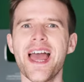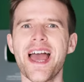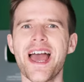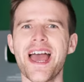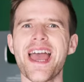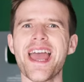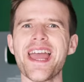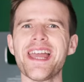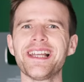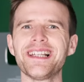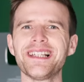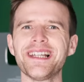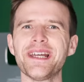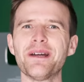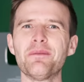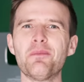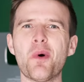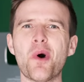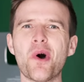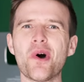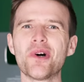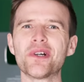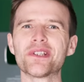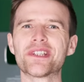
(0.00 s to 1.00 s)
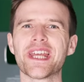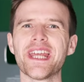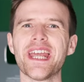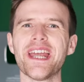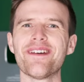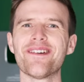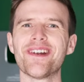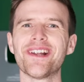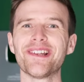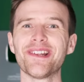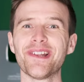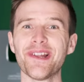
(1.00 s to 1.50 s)
Hey, Liam Ward
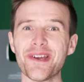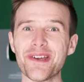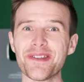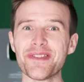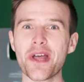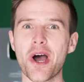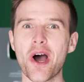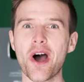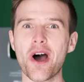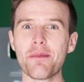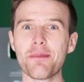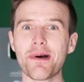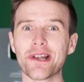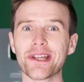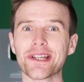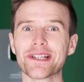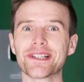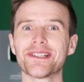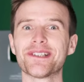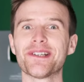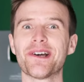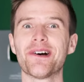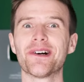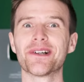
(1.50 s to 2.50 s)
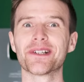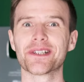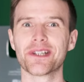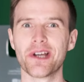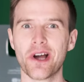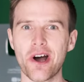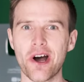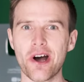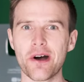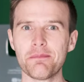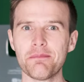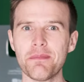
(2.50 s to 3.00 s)
here at
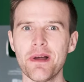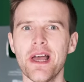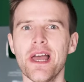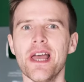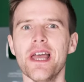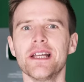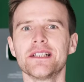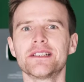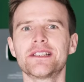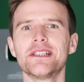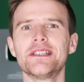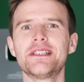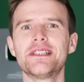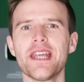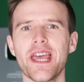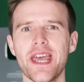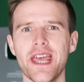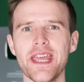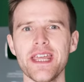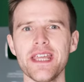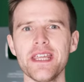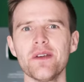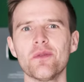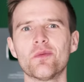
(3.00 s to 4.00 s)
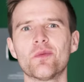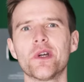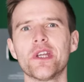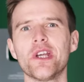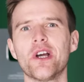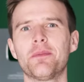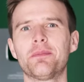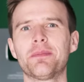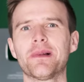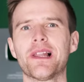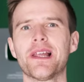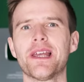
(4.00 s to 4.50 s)
LearnTheHarmonica.com. Today we
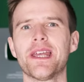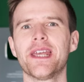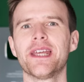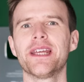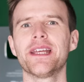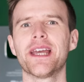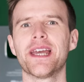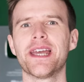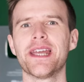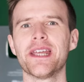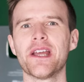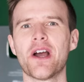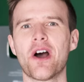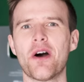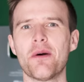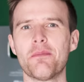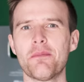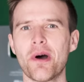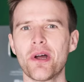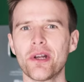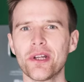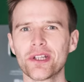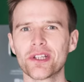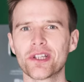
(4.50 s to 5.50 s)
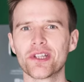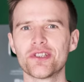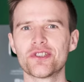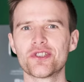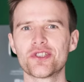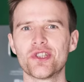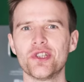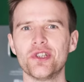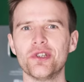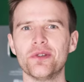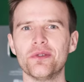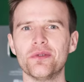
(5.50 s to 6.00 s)
are playing a harmonica
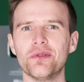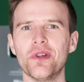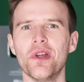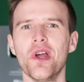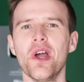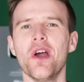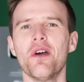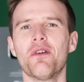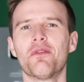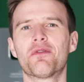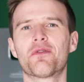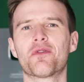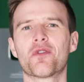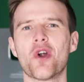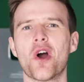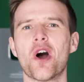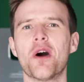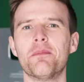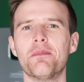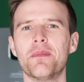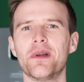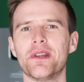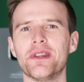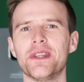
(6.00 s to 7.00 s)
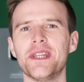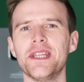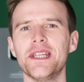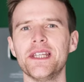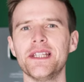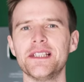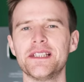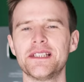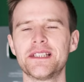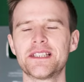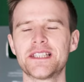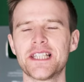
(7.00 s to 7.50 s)
tune from
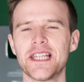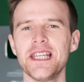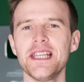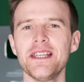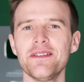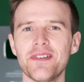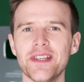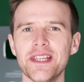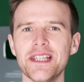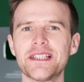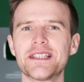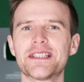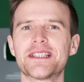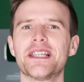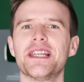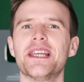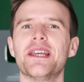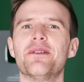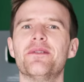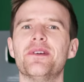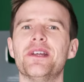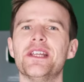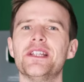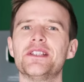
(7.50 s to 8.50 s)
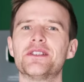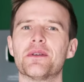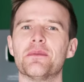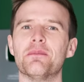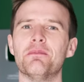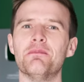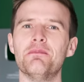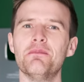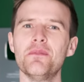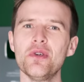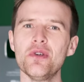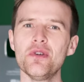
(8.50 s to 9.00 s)
the TV series
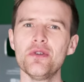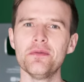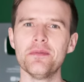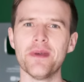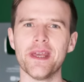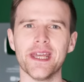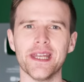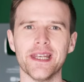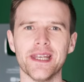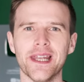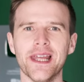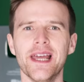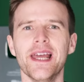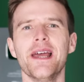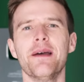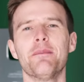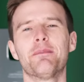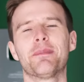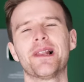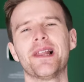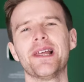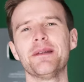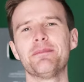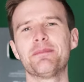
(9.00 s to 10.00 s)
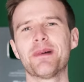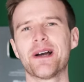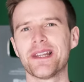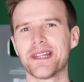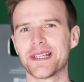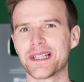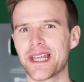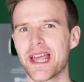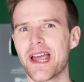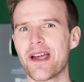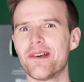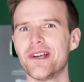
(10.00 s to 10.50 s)
Moomin, played by
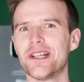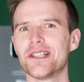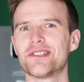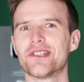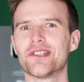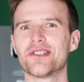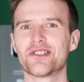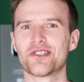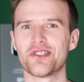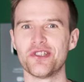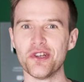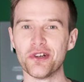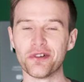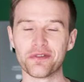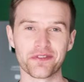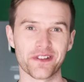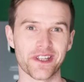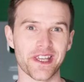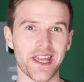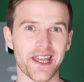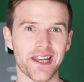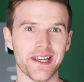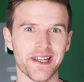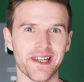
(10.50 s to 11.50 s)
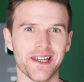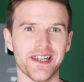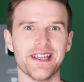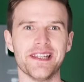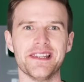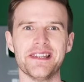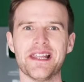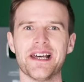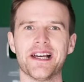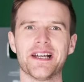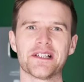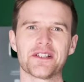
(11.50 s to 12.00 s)
the character Snufkin
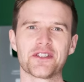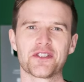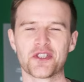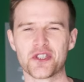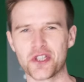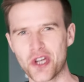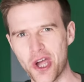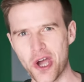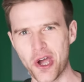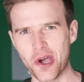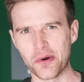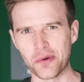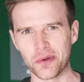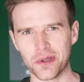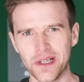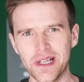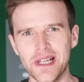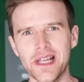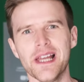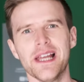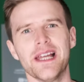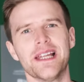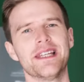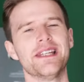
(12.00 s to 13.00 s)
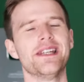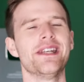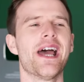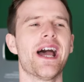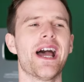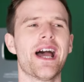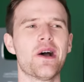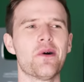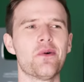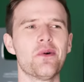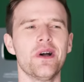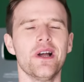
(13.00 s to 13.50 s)
in that show.
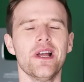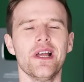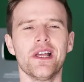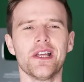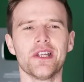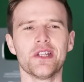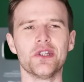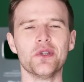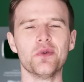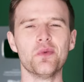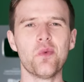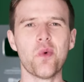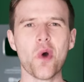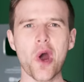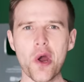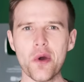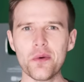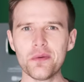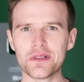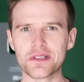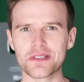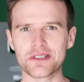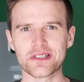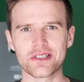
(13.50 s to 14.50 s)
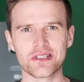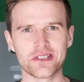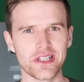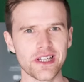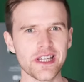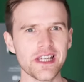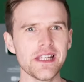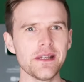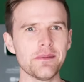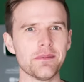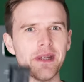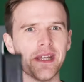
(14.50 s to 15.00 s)
Now, you won't
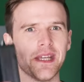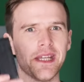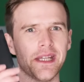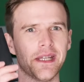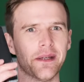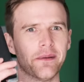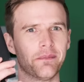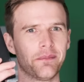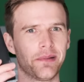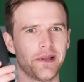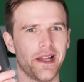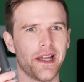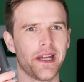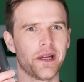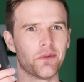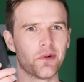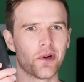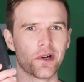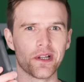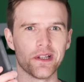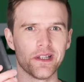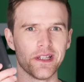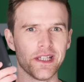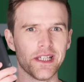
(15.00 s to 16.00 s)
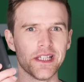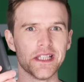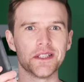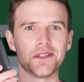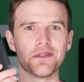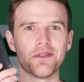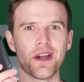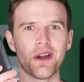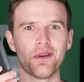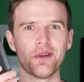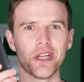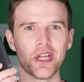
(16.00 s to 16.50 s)
see me playing one of these
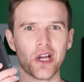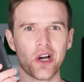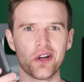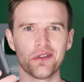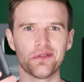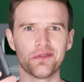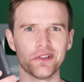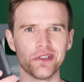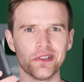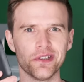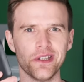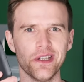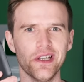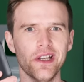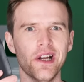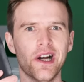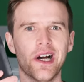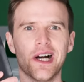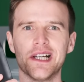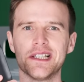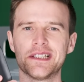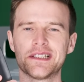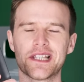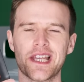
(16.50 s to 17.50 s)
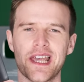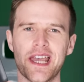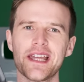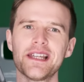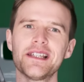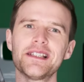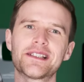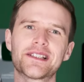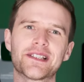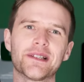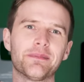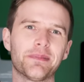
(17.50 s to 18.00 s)
very often. I
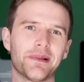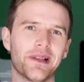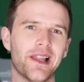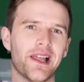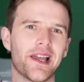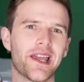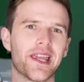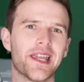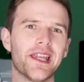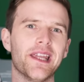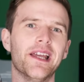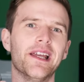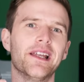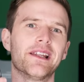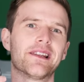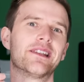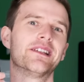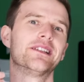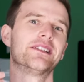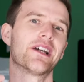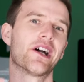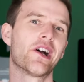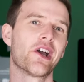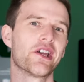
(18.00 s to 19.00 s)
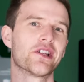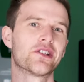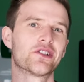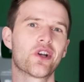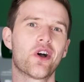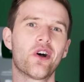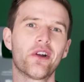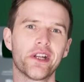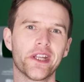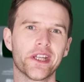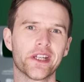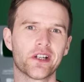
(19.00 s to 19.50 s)
tend to play the
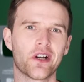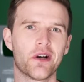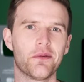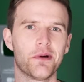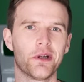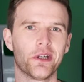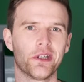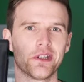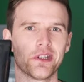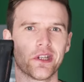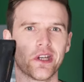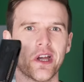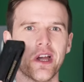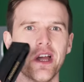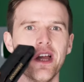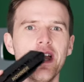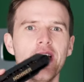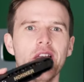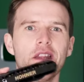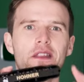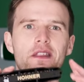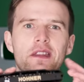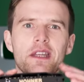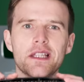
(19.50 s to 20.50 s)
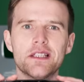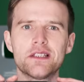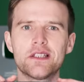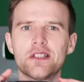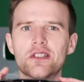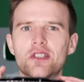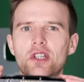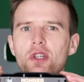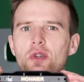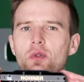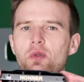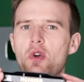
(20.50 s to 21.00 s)
diatonic harmonica. This
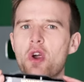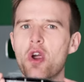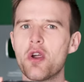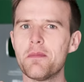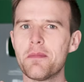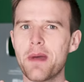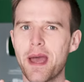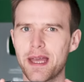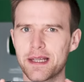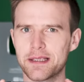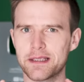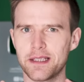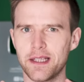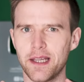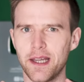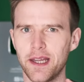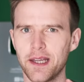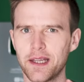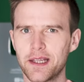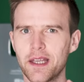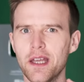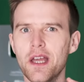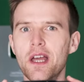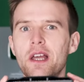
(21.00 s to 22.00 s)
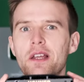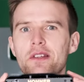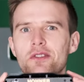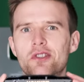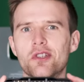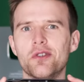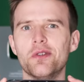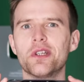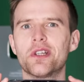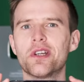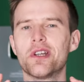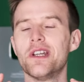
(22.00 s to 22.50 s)
is a chromatic,
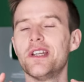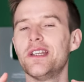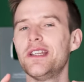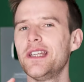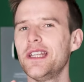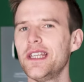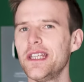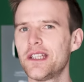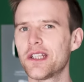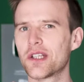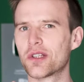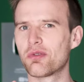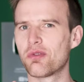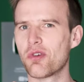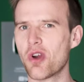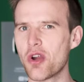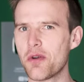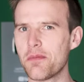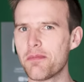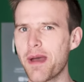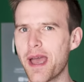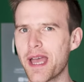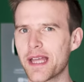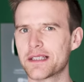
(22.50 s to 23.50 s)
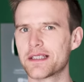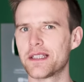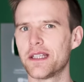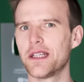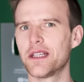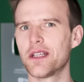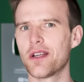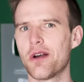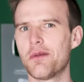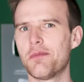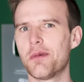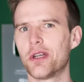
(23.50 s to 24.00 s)
so you're going to need a
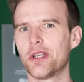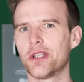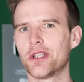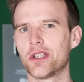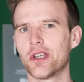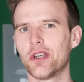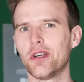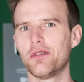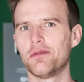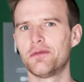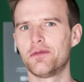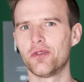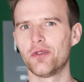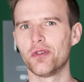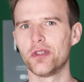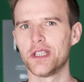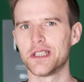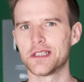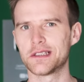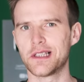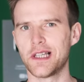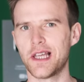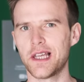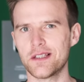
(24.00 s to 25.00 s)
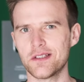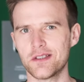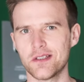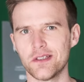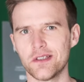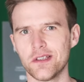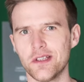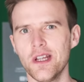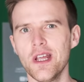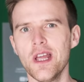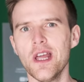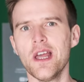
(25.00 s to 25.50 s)
chromatic harmonica for this
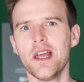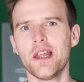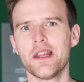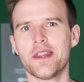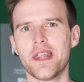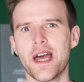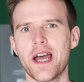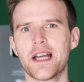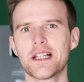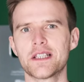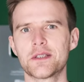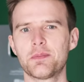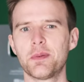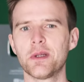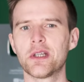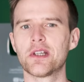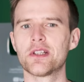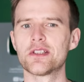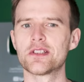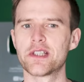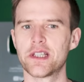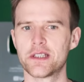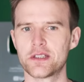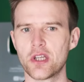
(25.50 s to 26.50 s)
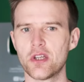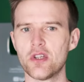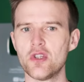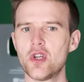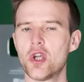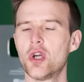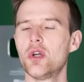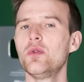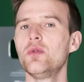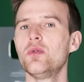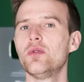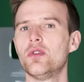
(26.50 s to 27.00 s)
lesson. That's because there's a
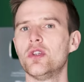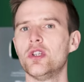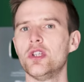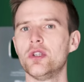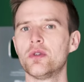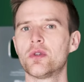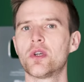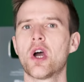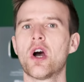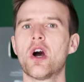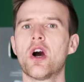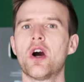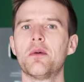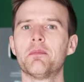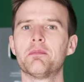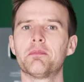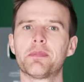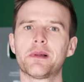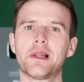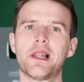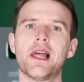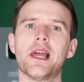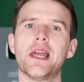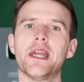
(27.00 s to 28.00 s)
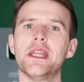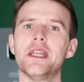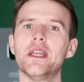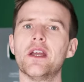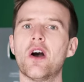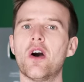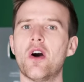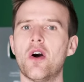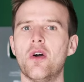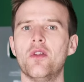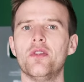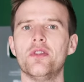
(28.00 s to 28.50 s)
note that you can't play
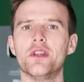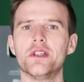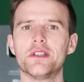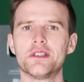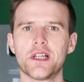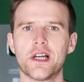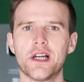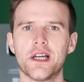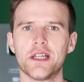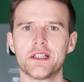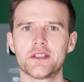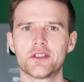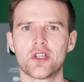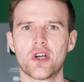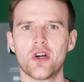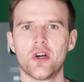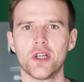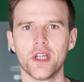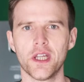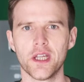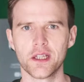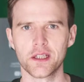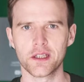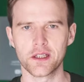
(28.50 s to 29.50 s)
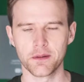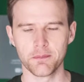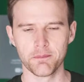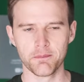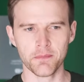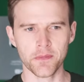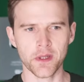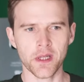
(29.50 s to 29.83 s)
on the diatonic.